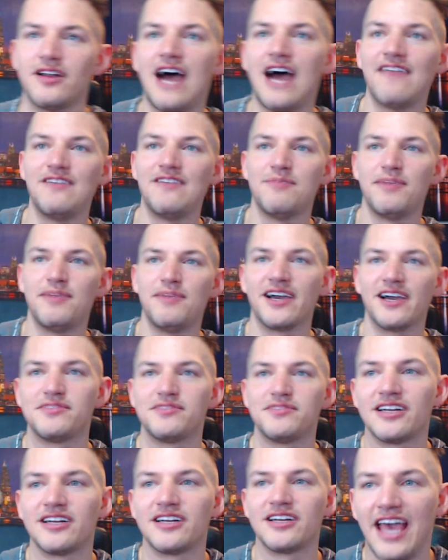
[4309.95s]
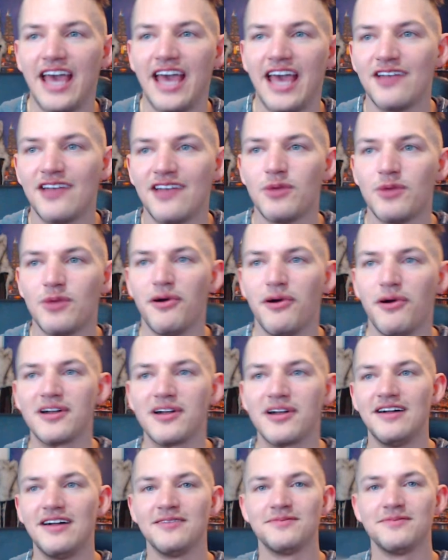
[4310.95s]
Ivy pick up during the hand? What poker
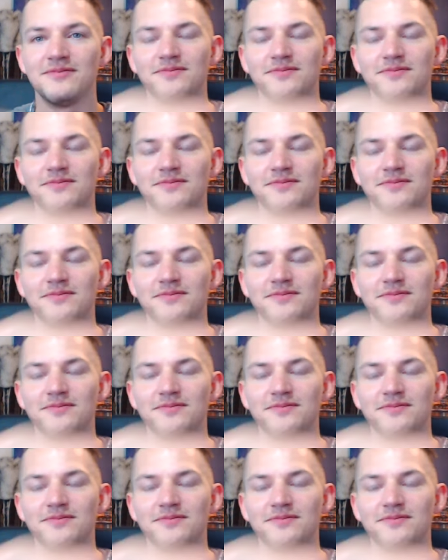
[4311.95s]
tell?